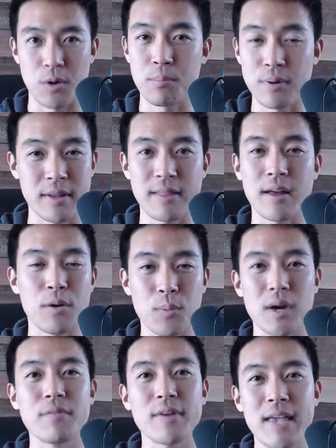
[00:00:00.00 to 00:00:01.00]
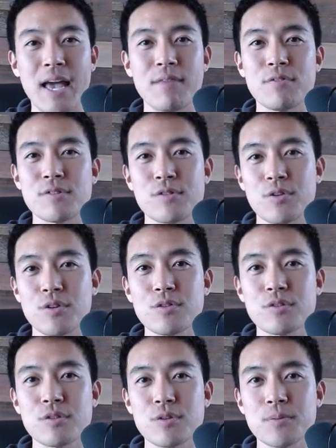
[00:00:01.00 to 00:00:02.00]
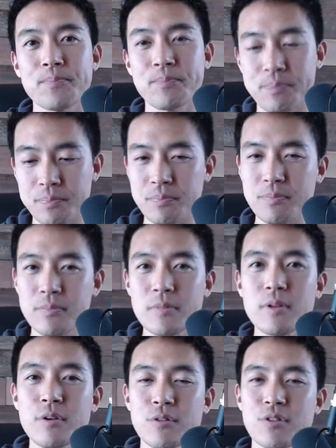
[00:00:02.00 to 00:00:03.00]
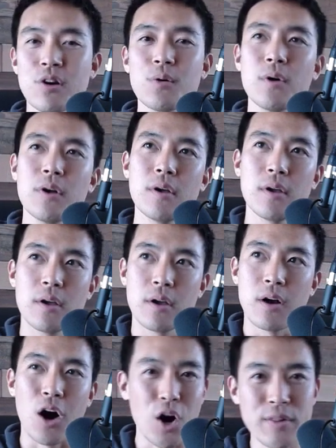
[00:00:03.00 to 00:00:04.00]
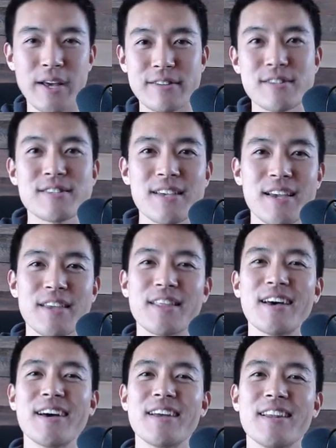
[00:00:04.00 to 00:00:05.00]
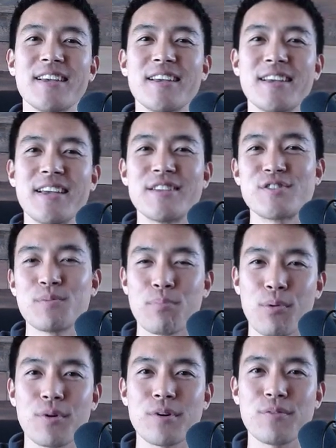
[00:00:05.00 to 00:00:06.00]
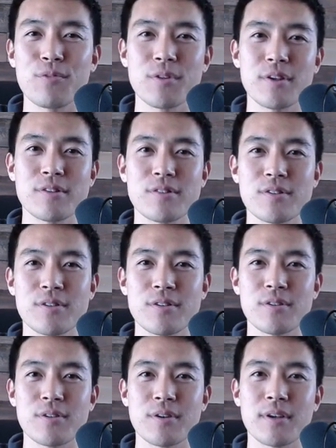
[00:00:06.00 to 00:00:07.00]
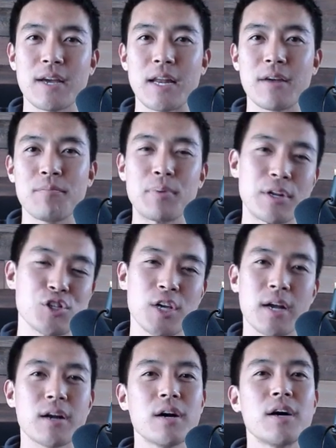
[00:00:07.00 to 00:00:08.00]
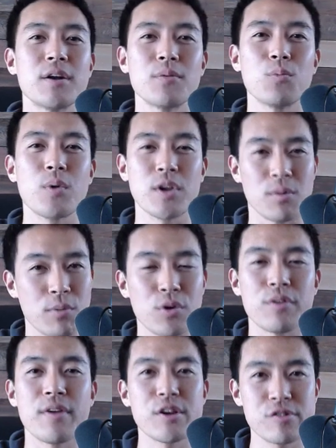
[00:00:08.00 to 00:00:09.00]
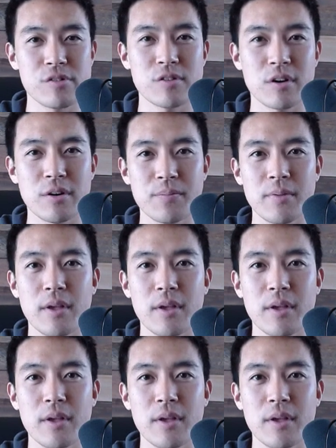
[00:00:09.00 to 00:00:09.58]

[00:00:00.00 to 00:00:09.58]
putting that on whatever canvas you're used to. So all that to say that it's important really to kind of put a check on what your motivations are.